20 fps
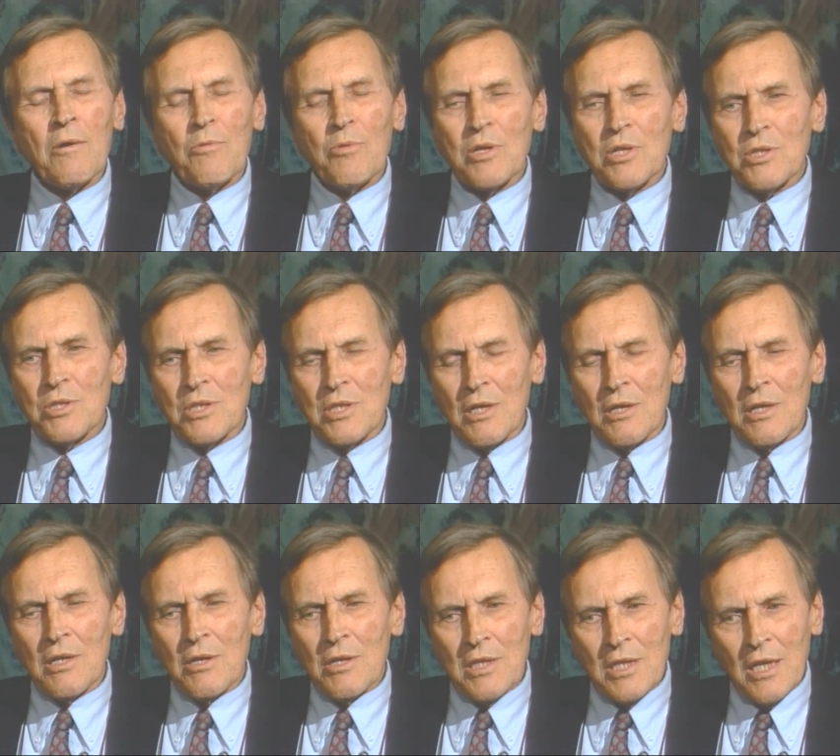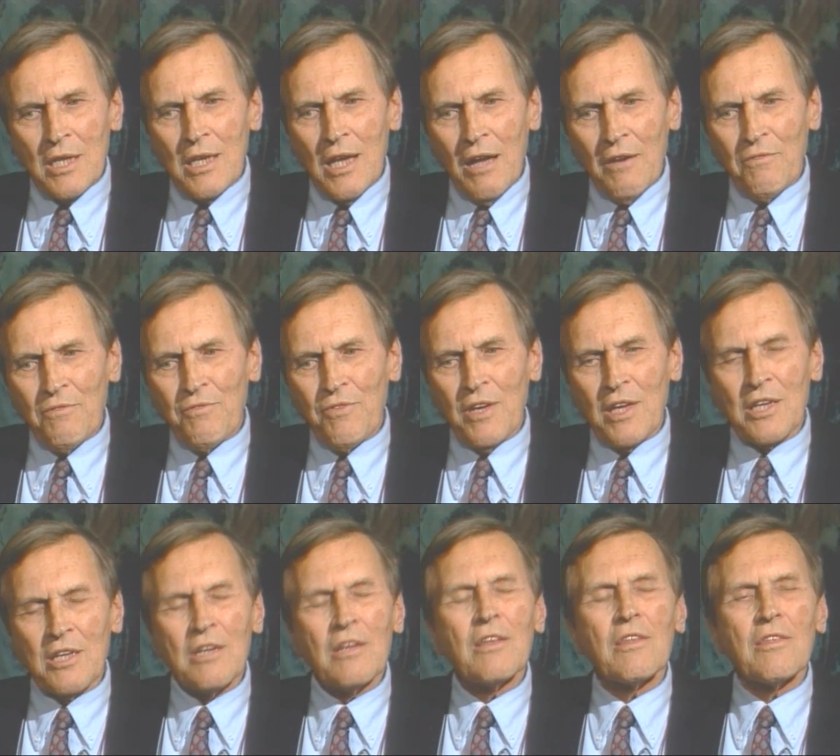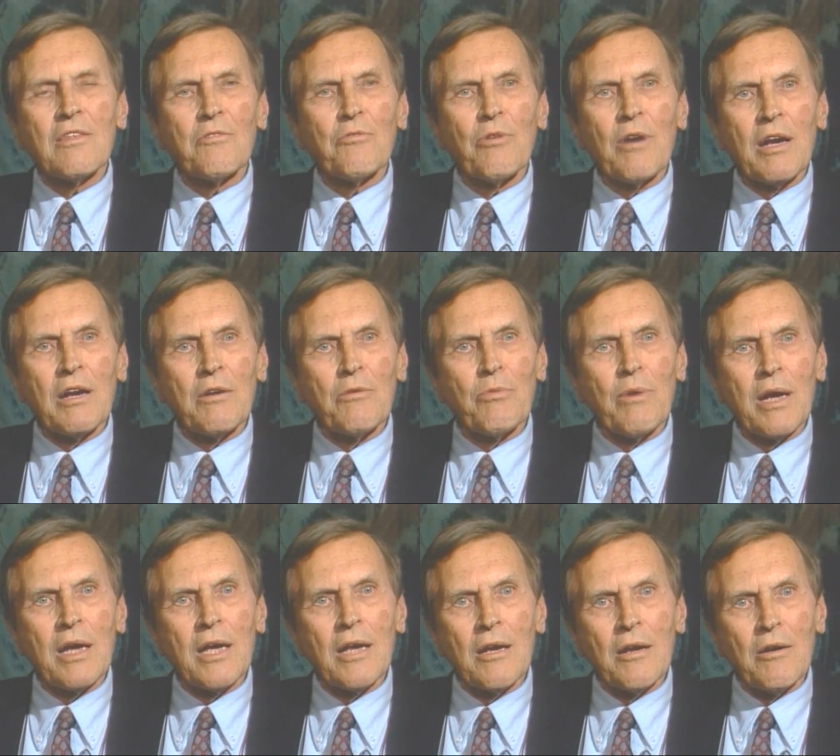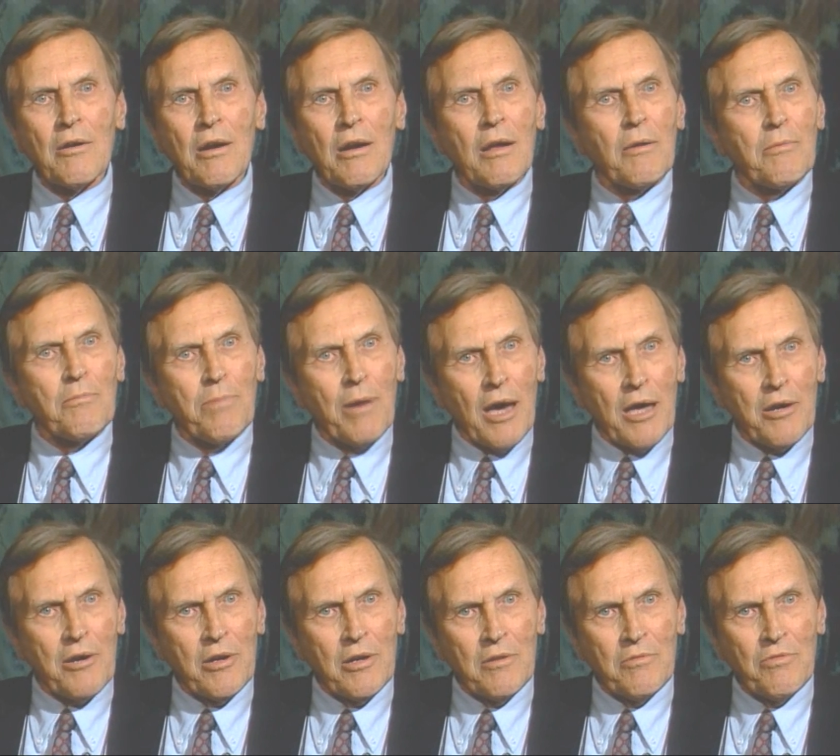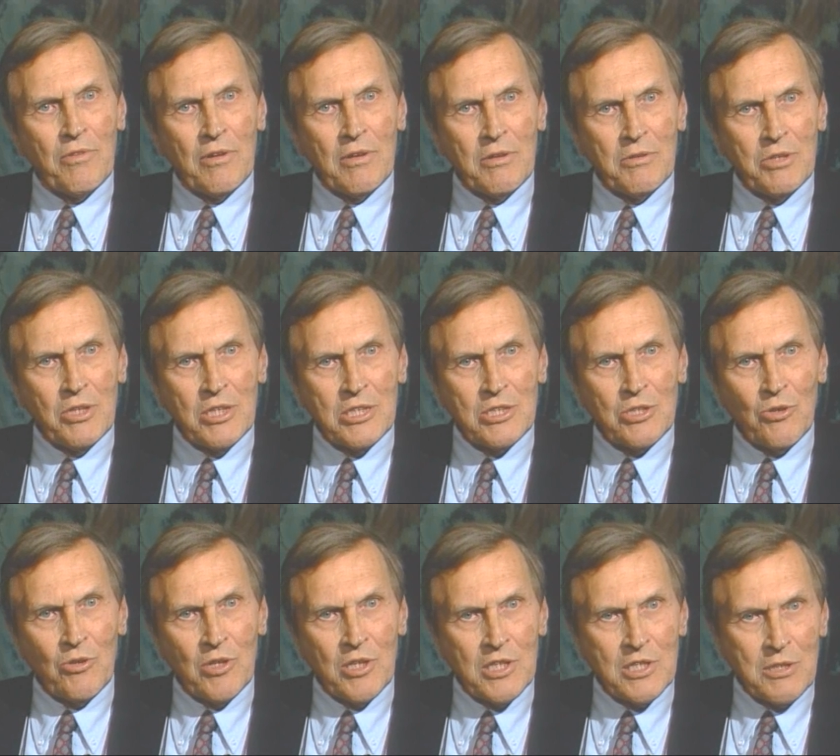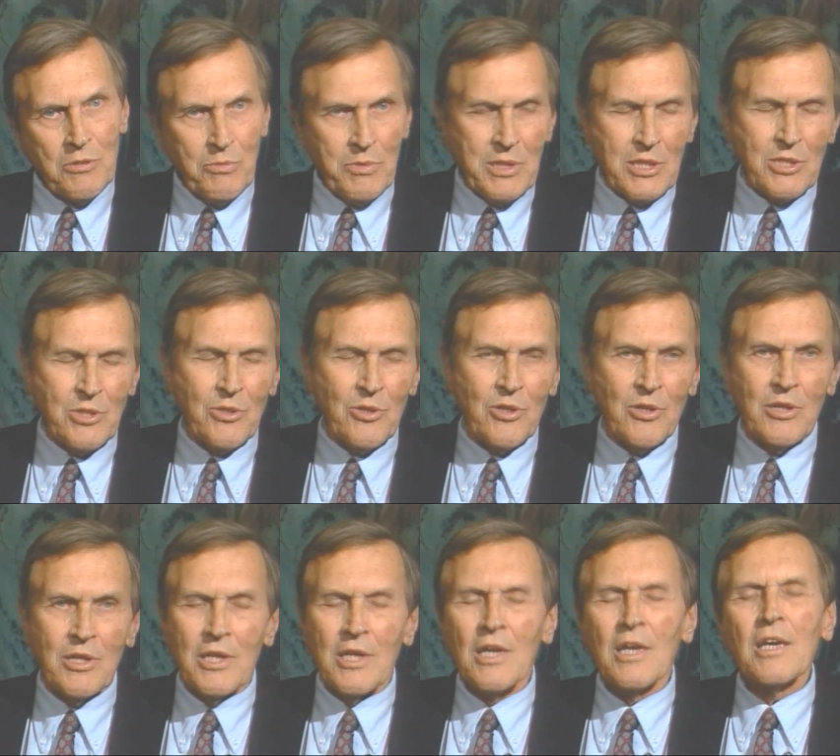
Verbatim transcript: which uh, did not fit the re regular pattern of uh, disorders that we saw